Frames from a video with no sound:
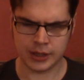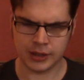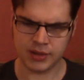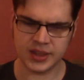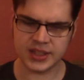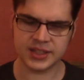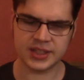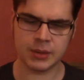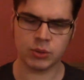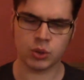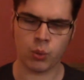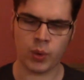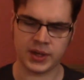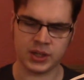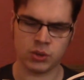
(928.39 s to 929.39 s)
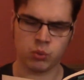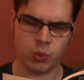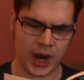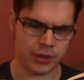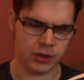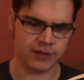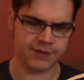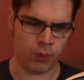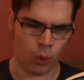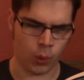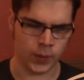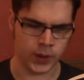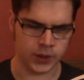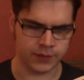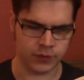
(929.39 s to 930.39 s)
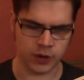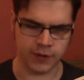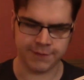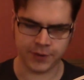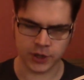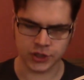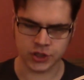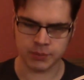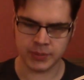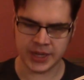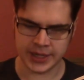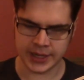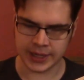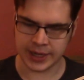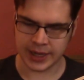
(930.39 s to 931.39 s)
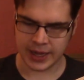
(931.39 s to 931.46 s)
This seemed to Wendy rather forward for a first meeting,